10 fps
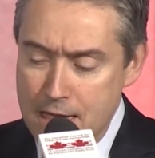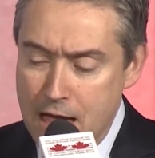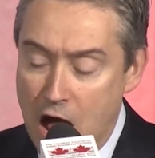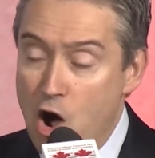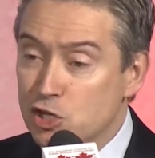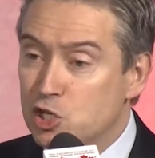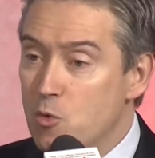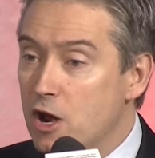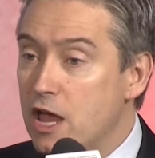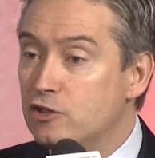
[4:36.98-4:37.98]
I also
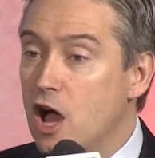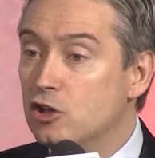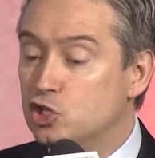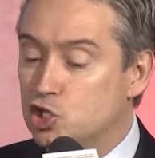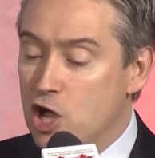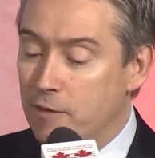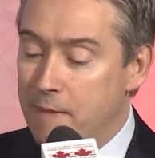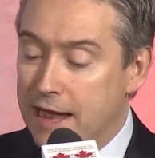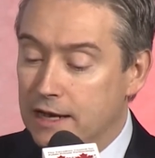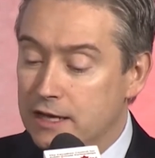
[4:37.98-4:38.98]
want to acknowledge John
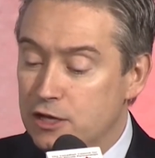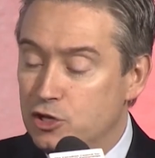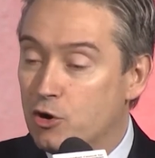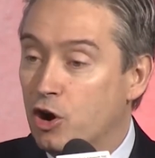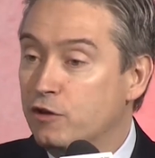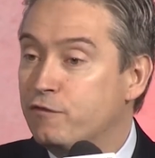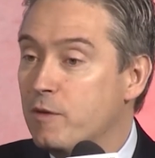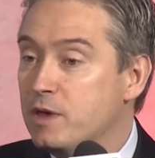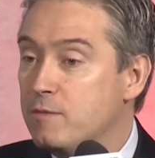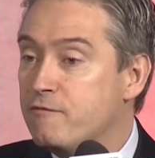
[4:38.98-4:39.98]
Manley. You heard
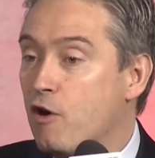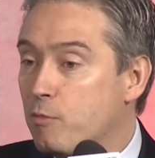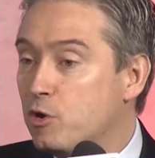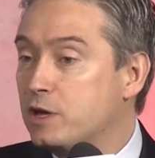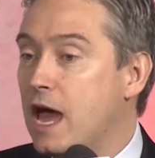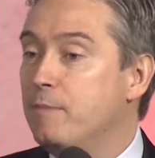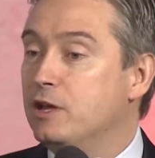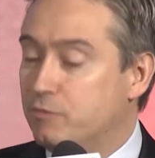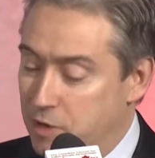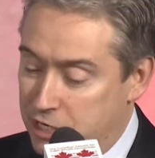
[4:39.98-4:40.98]
from him, former
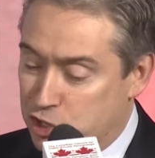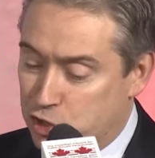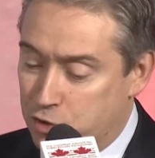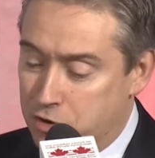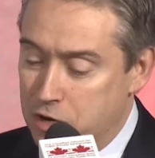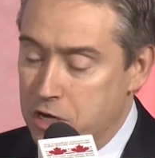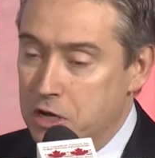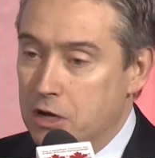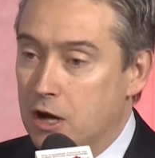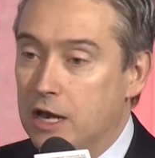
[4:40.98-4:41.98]
cabinet minister
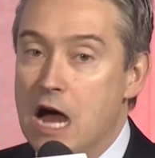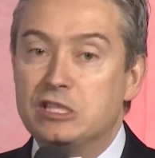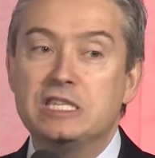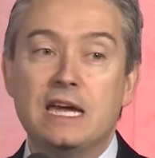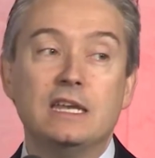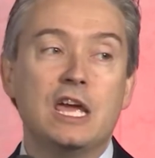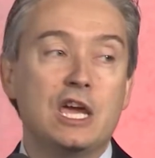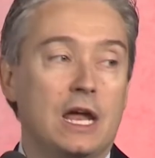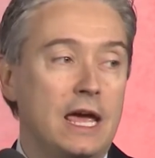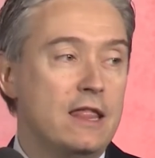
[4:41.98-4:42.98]
an outstanding
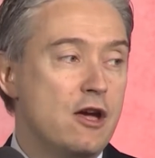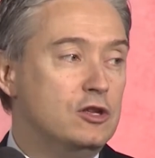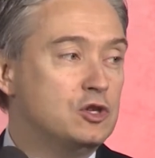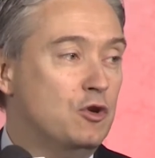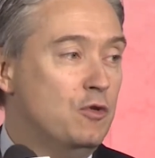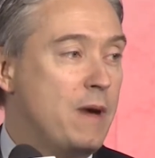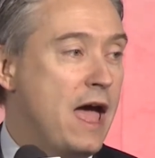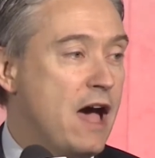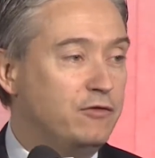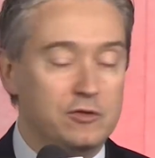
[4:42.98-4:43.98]
Canadian whom I
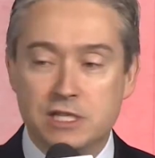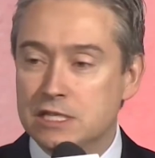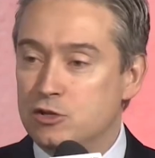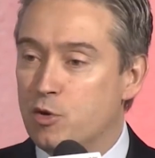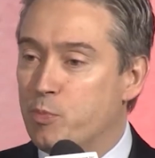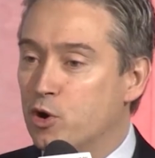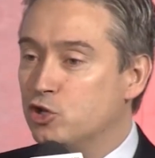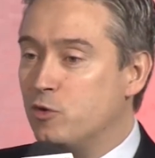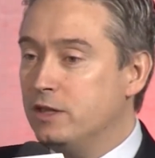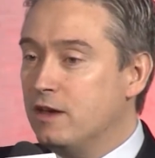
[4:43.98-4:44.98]
have to see your
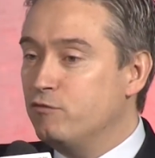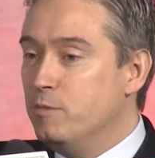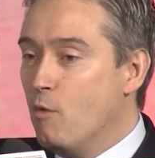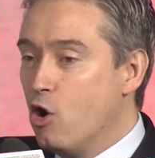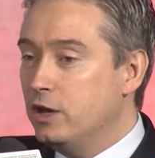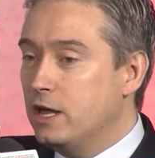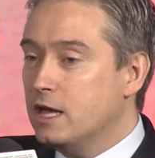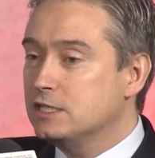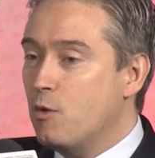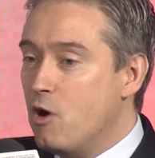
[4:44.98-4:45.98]
portrait every morning
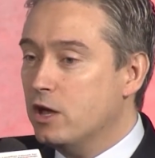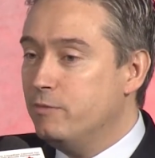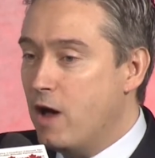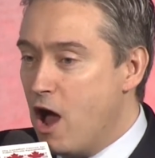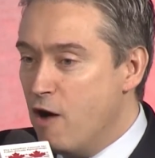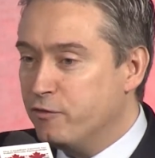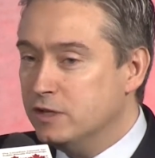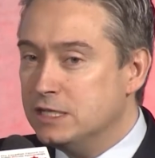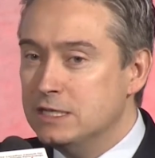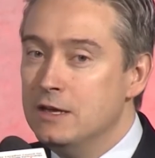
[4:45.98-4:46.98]
as I walk in my
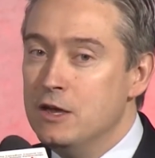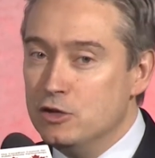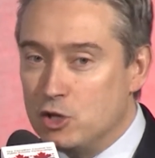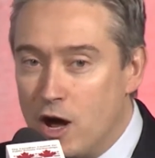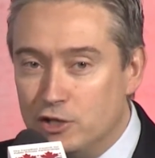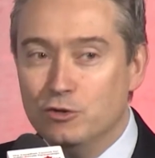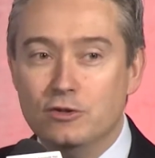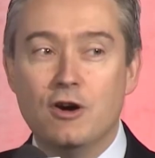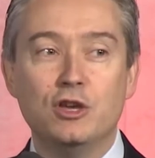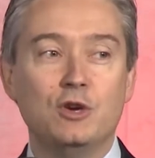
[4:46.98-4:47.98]
office. So I do
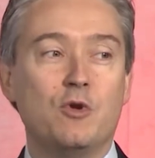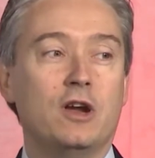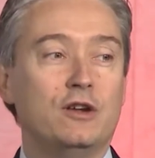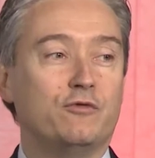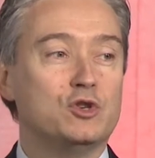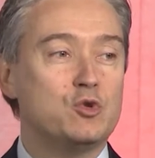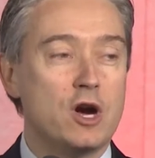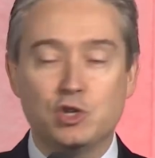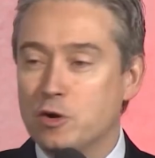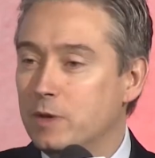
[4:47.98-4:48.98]
know you were an
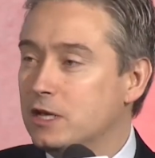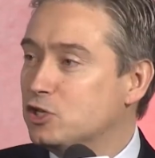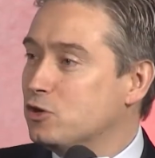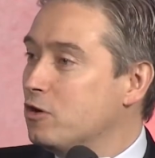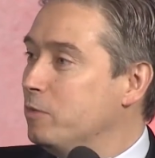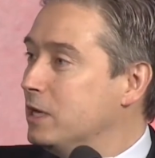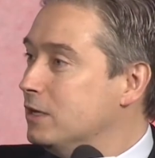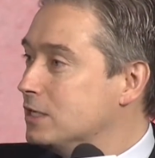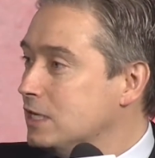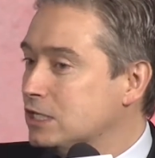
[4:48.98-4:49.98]
infrastructure minister
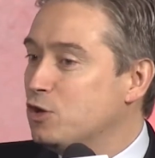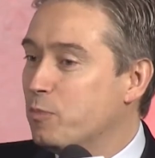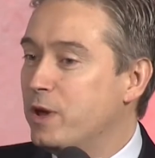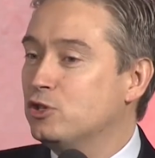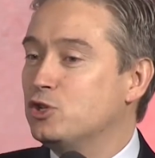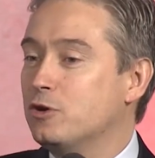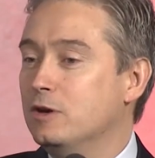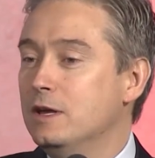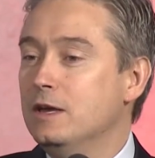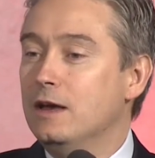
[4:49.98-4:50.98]
because I see your
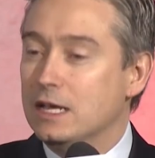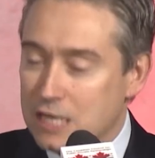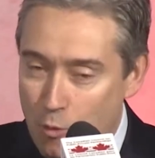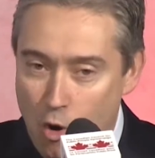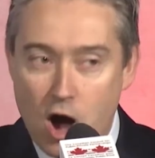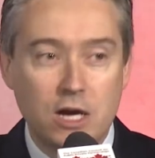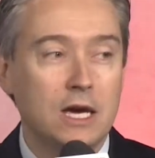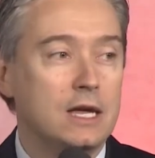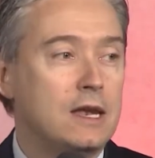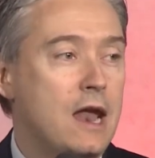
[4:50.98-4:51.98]
picture as I walk in,
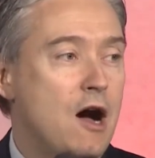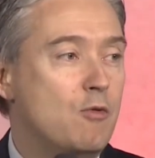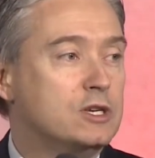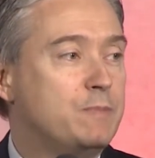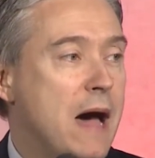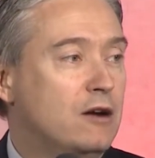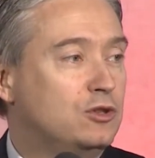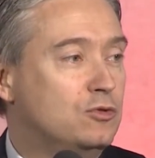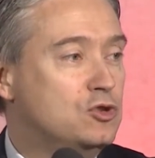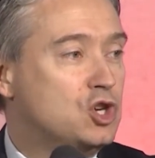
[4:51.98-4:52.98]
and I always bow
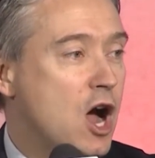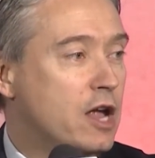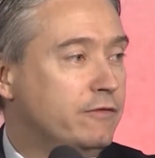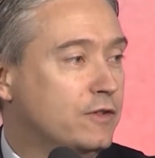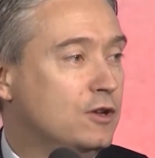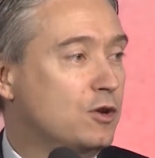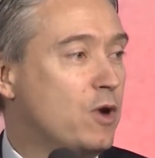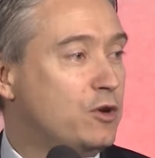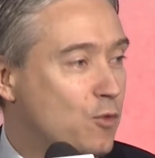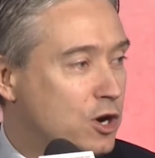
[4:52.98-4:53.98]
to you, John, for the
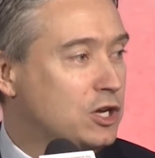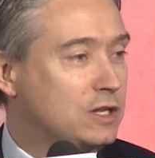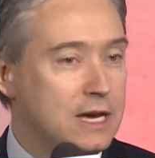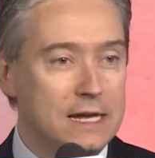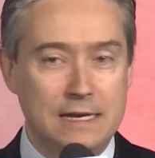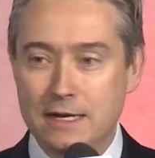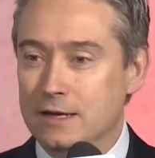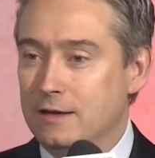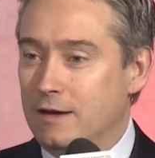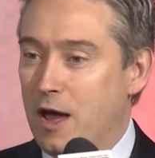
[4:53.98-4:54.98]
great work you did
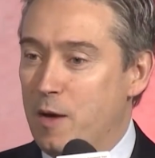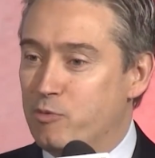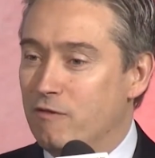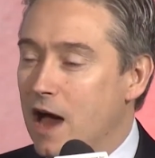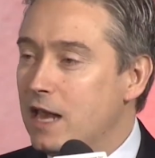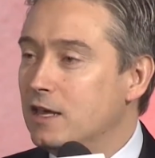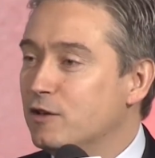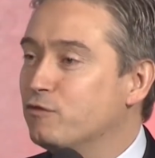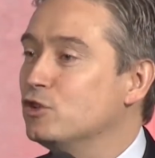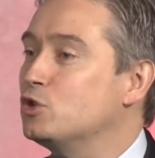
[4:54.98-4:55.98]
uh, providing
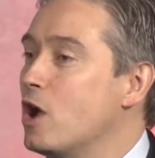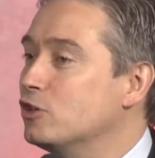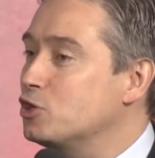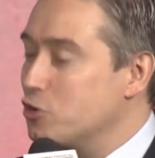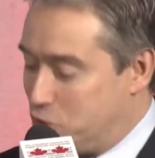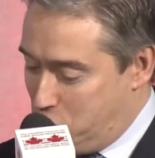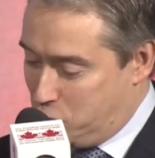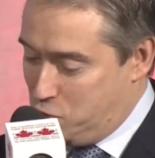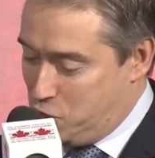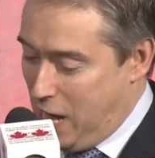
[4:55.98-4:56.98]
infrastructure to,
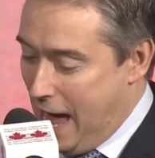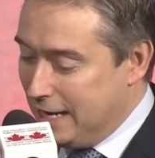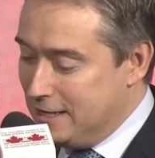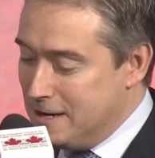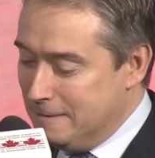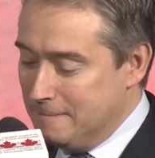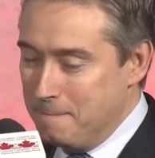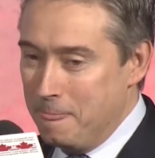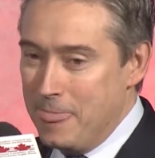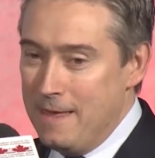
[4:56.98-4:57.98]
to Canada.
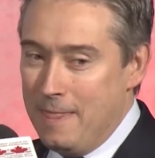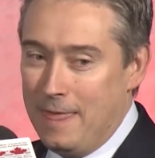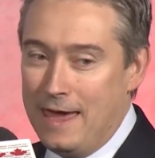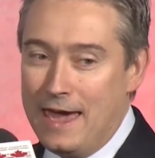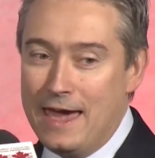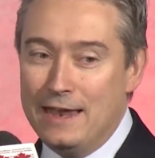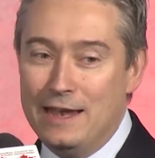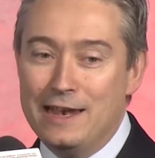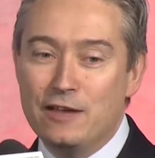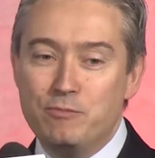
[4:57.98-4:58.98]
And
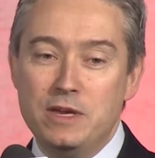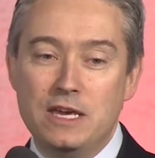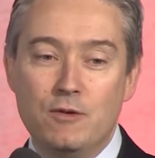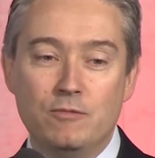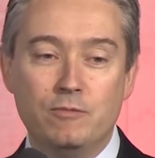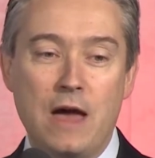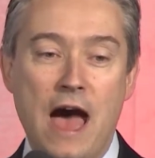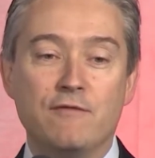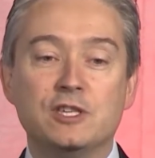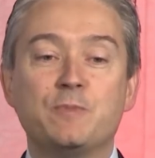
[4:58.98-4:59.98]
let me
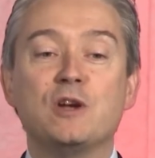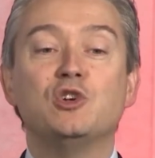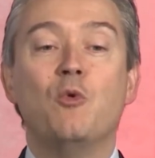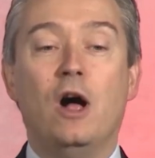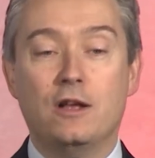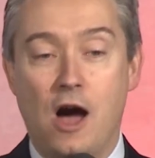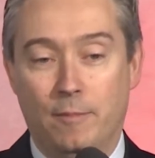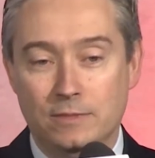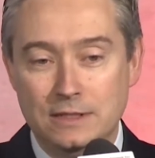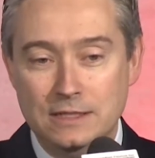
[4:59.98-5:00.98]
have a special
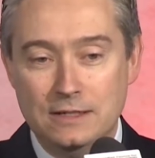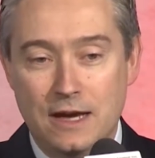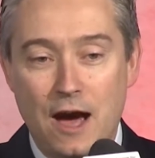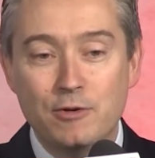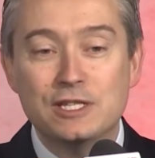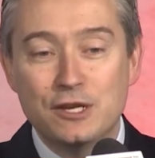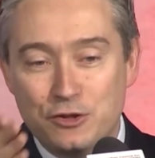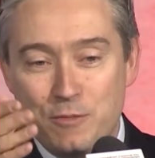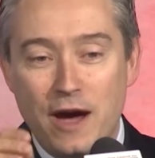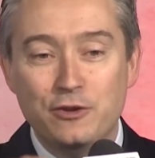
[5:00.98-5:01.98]
welcome, I would say,
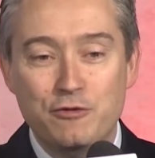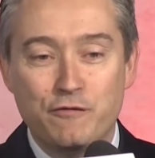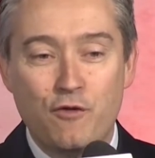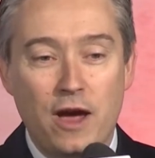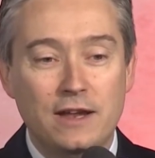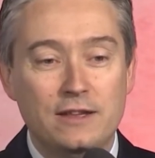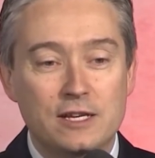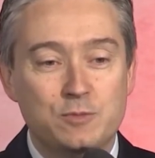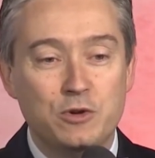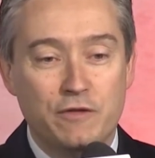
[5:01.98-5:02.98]
to my new friend and
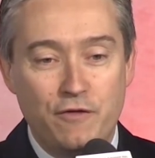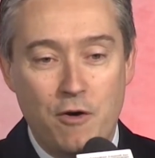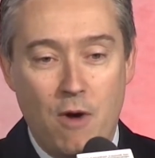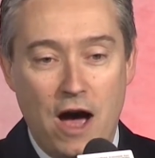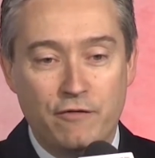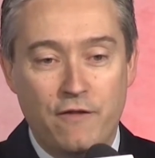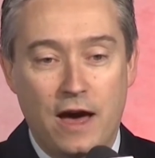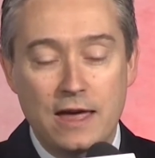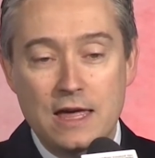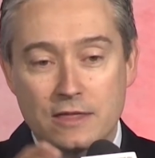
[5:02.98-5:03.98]
his beautiful wife,
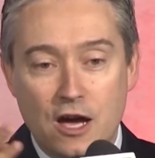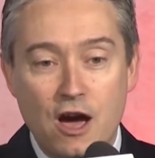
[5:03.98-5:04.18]
uh, the